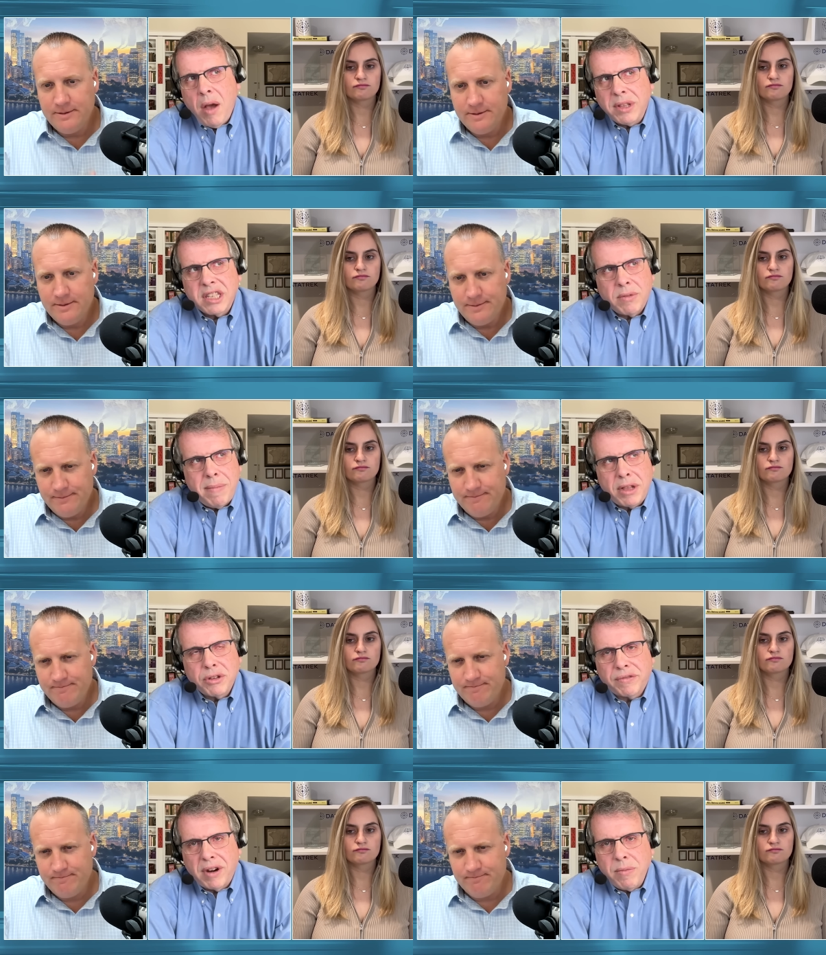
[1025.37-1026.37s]
Speaker 1: No, it's the right
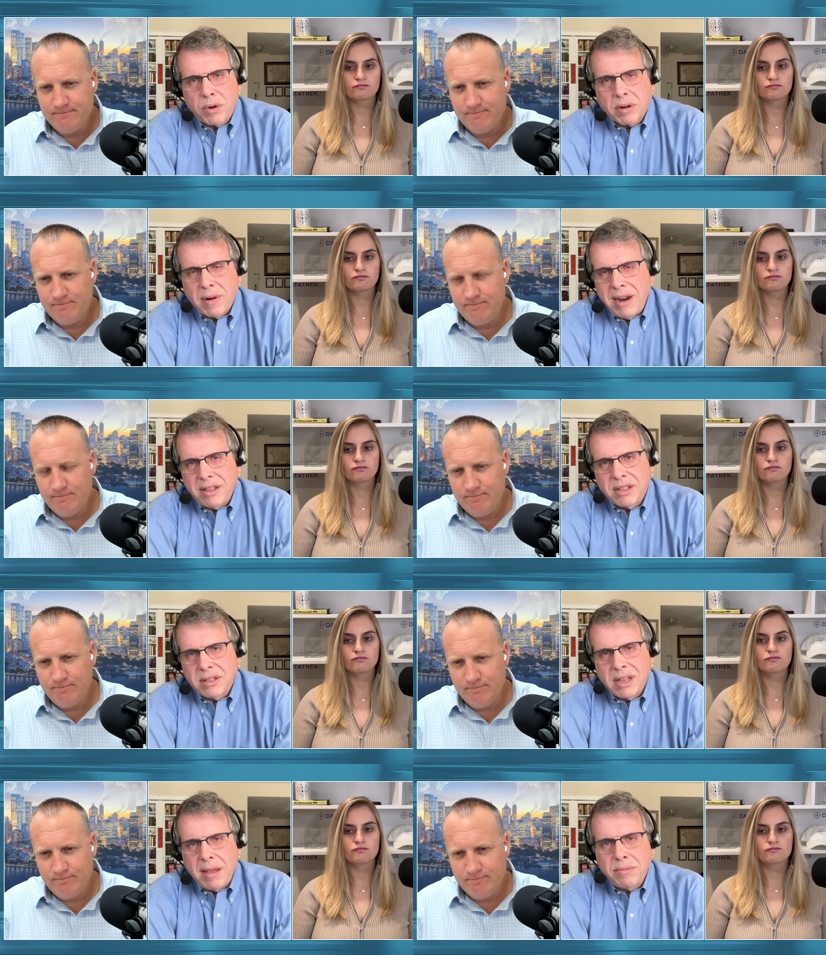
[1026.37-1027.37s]
mental framework, right?
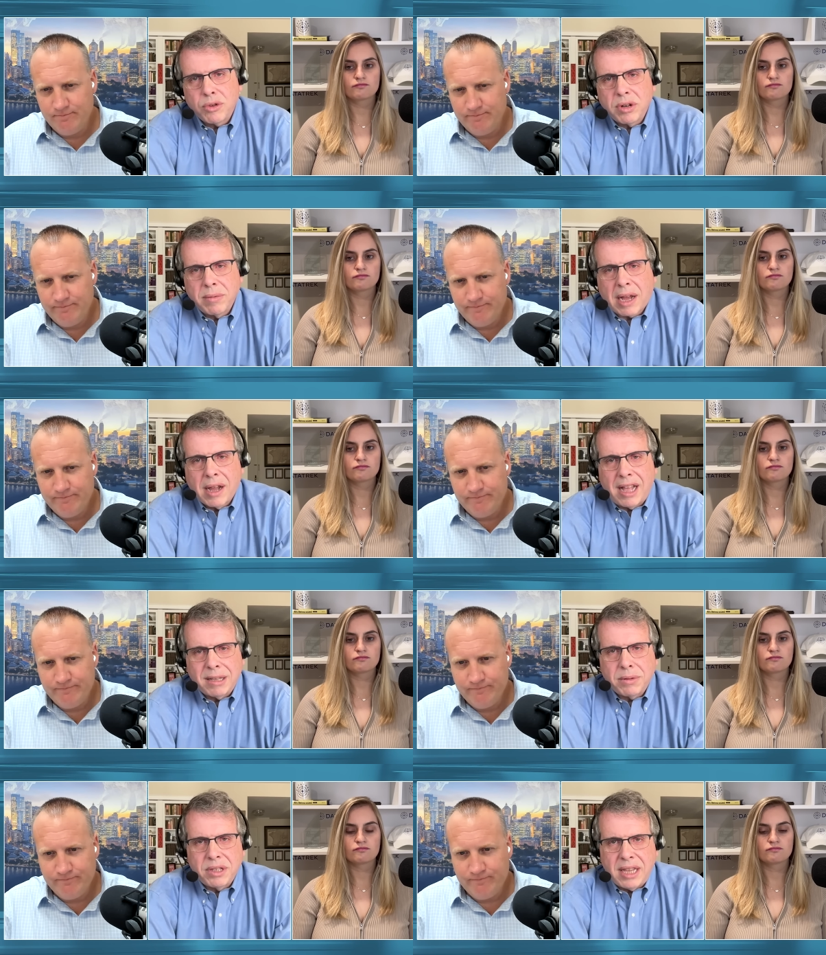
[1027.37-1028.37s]
It's the same sort of
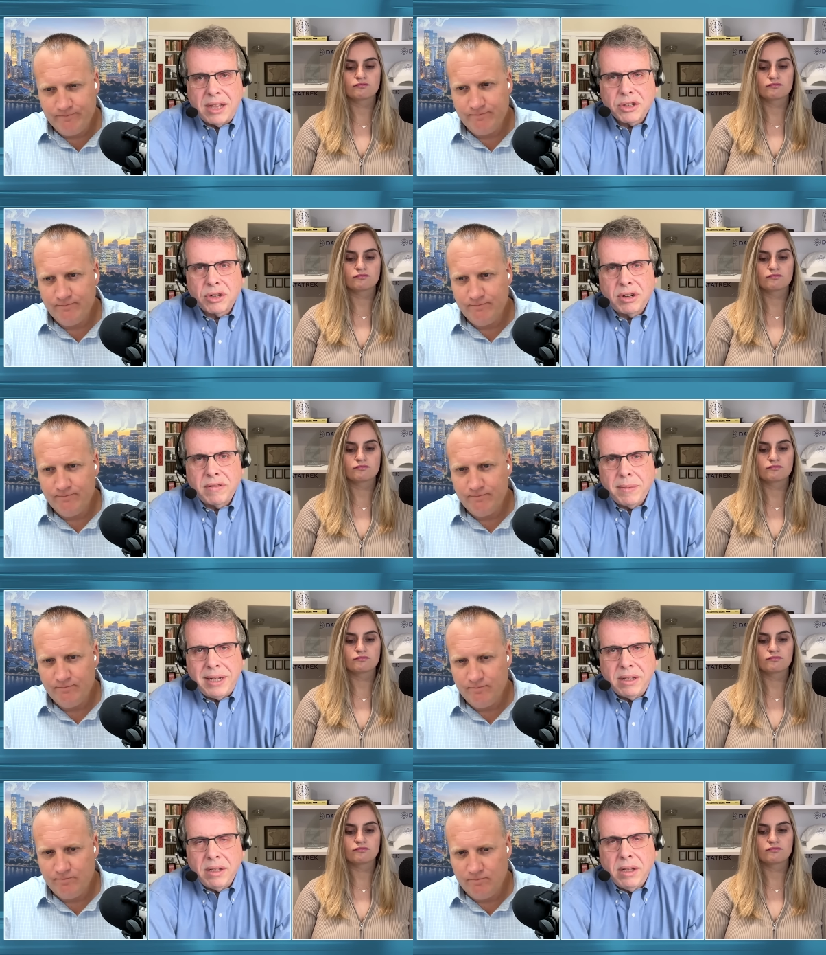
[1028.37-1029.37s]
concepts as the S curve.
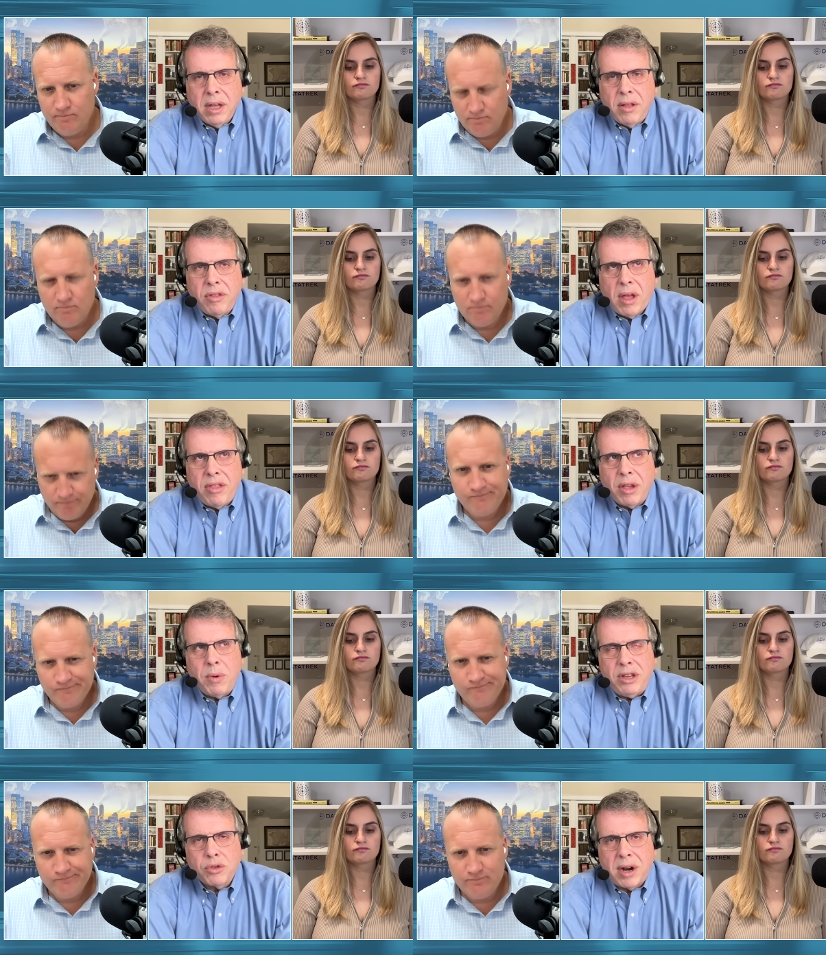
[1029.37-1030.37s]
I mean, I
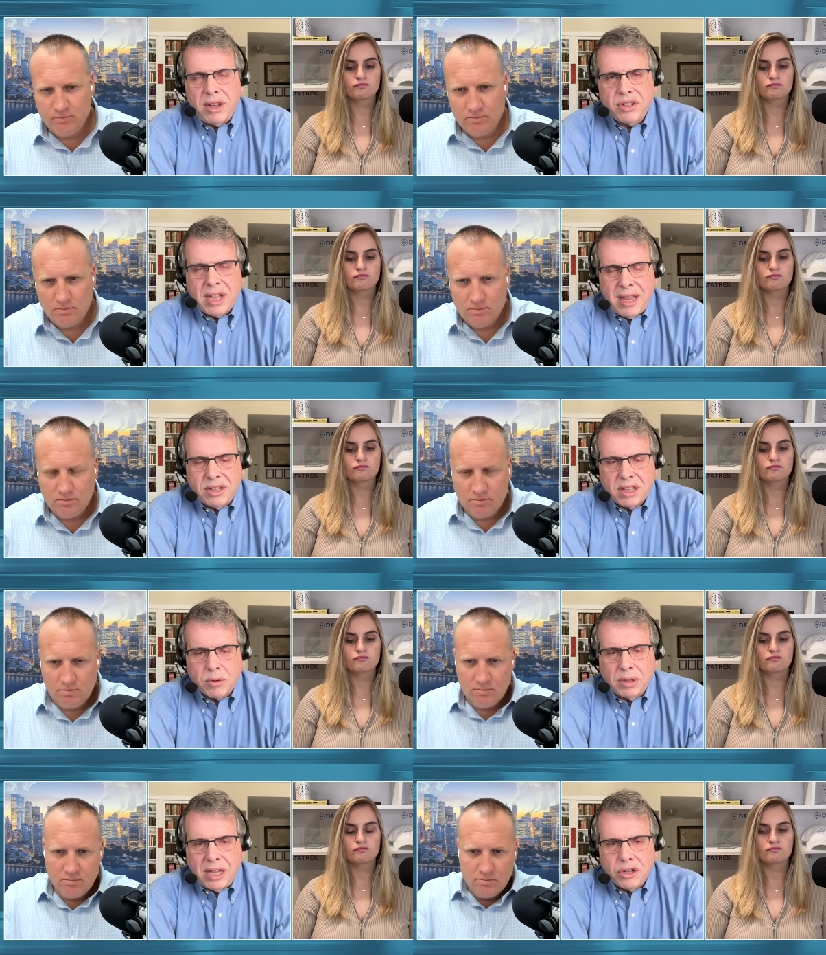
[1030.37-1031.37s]
think what he's trying to say is
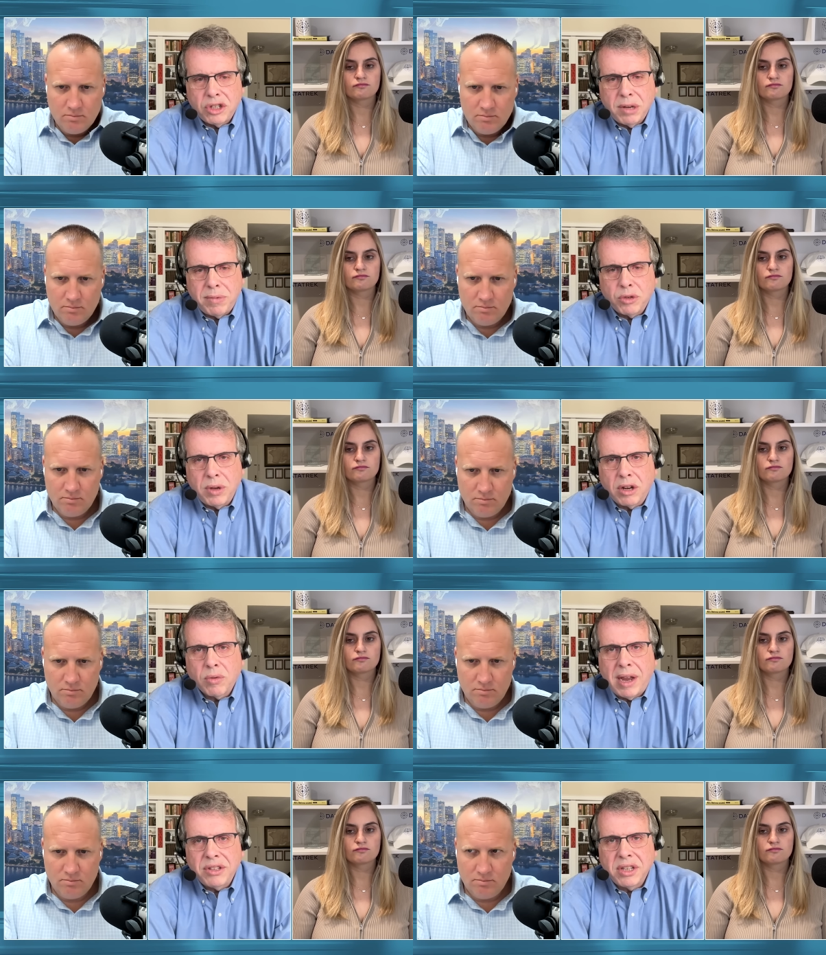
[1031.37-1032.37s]
that the relationship
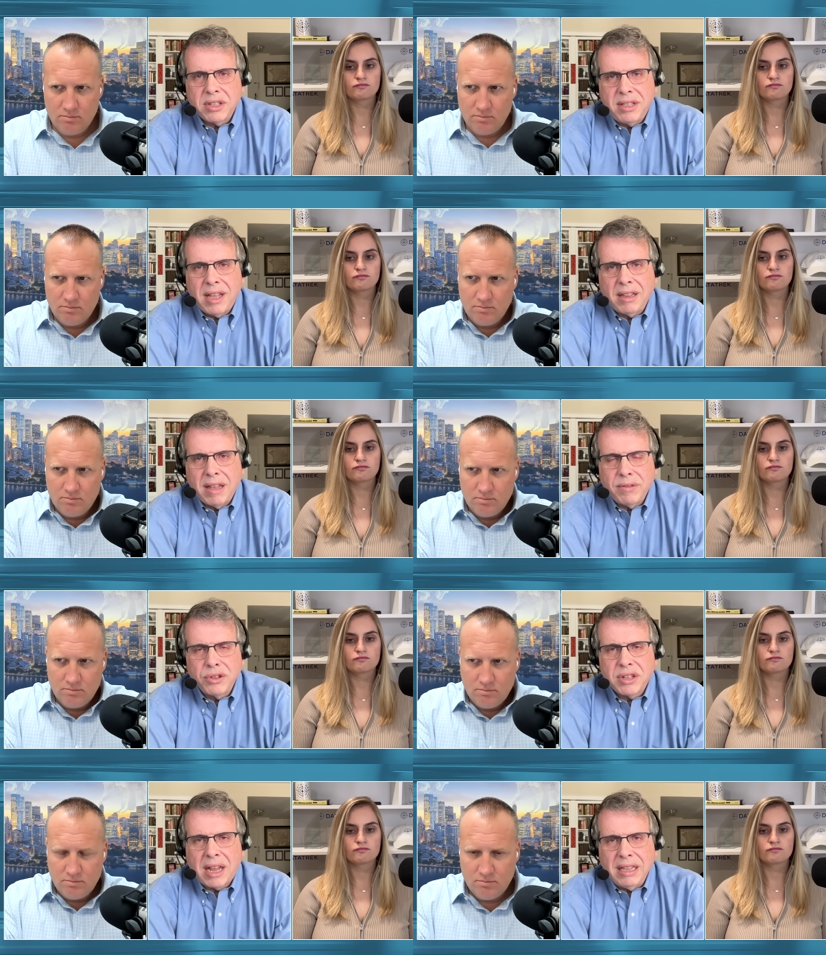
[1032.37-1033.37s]
between crisis and debt
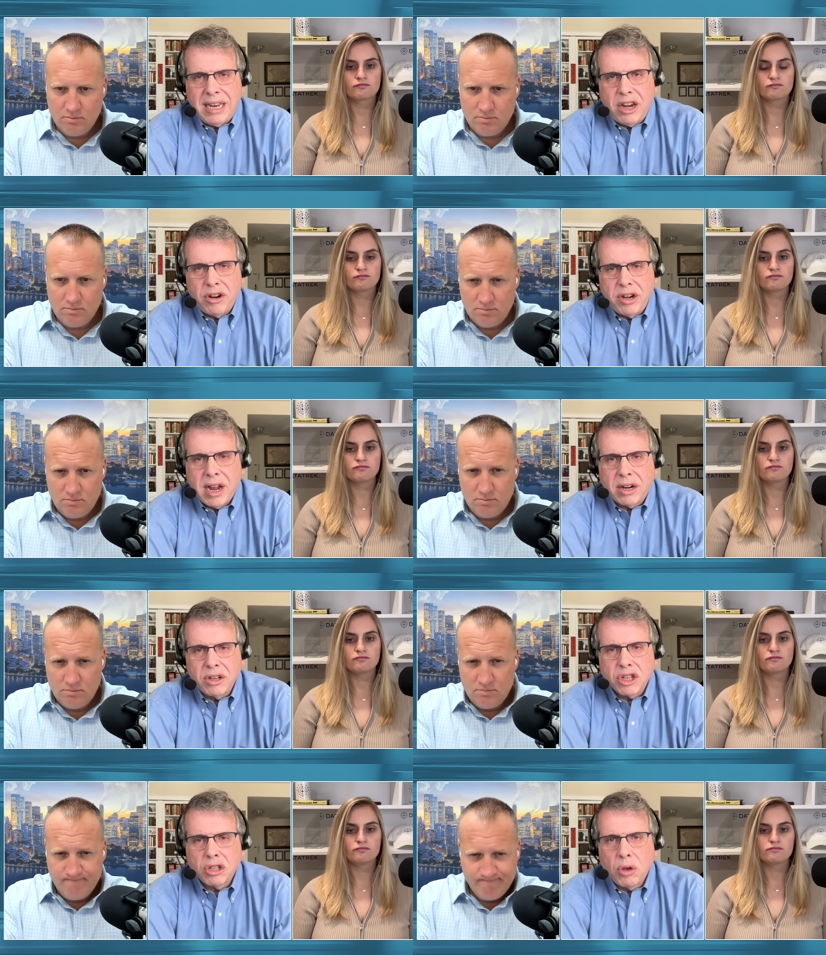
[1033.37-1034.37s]
level is not linear. You're
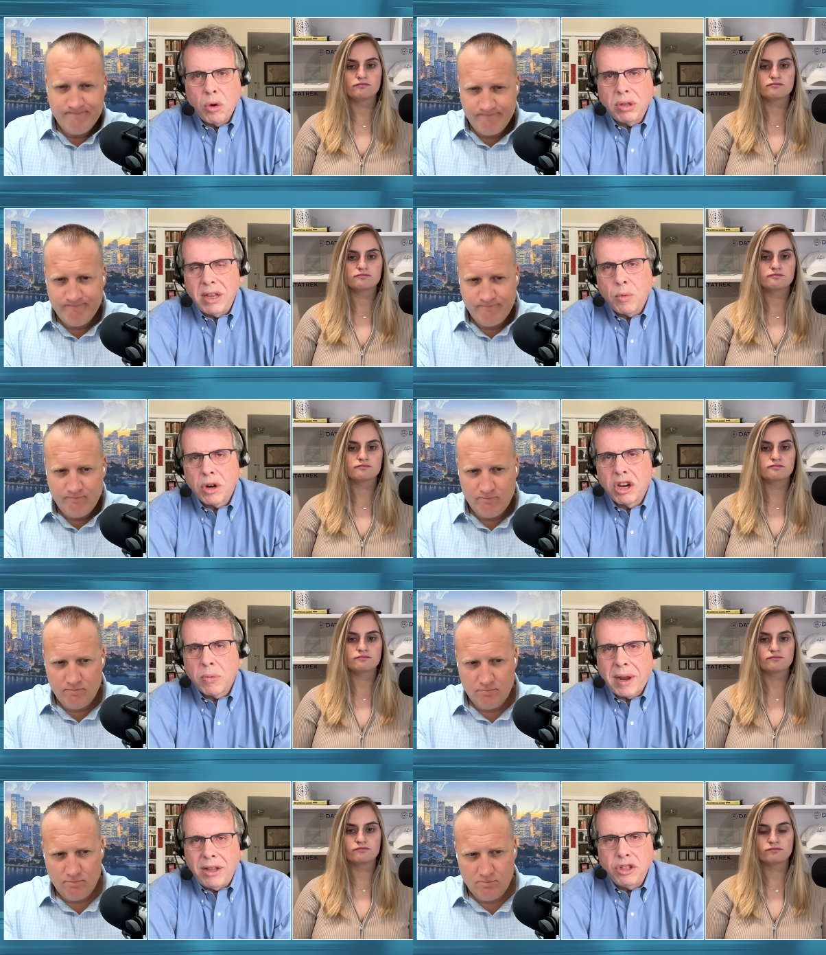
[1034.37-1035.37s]
not going to slowly
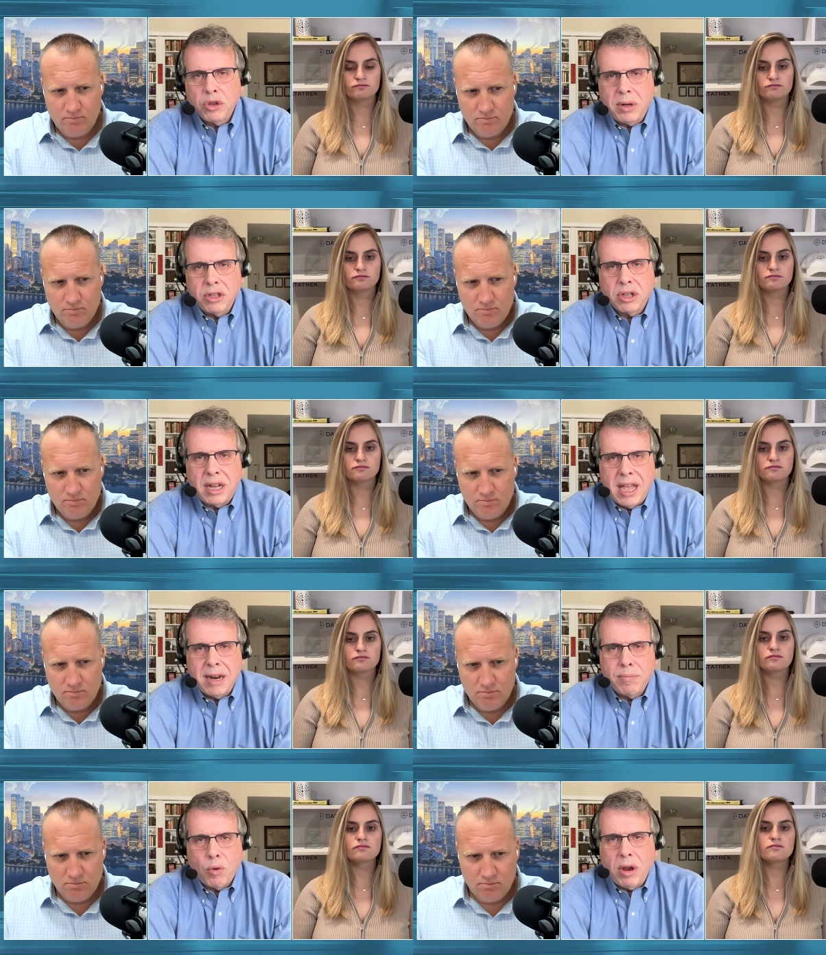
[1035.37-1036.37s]
work your way into it. It's going
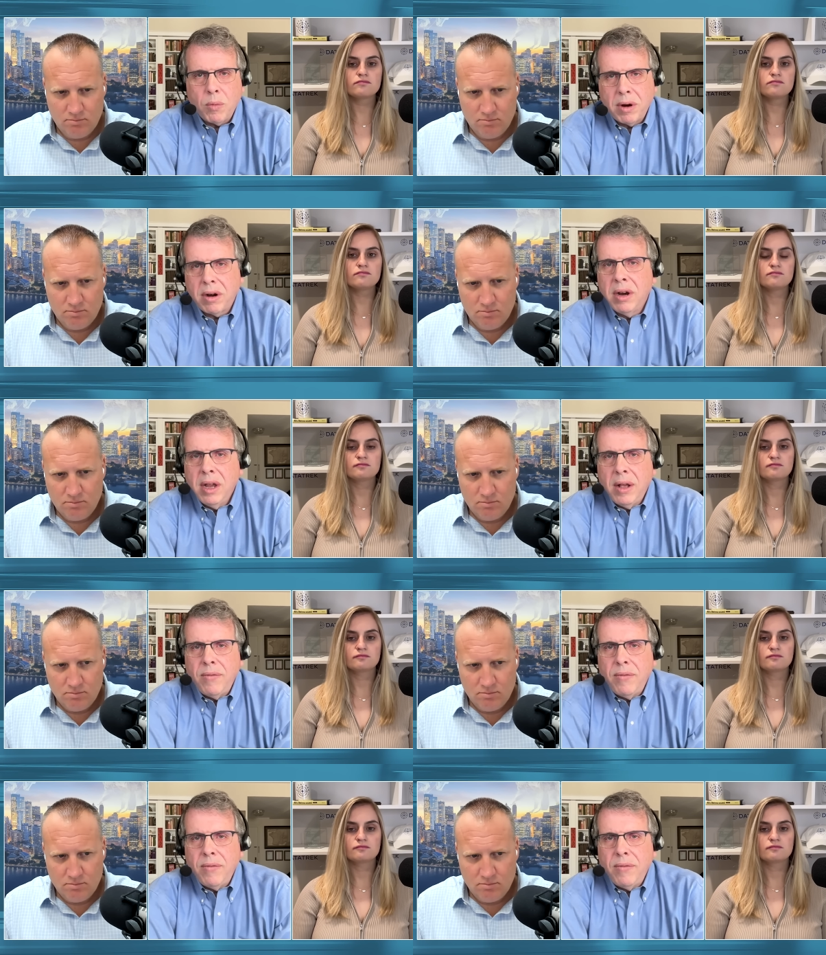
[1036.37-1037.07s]
to hit a point where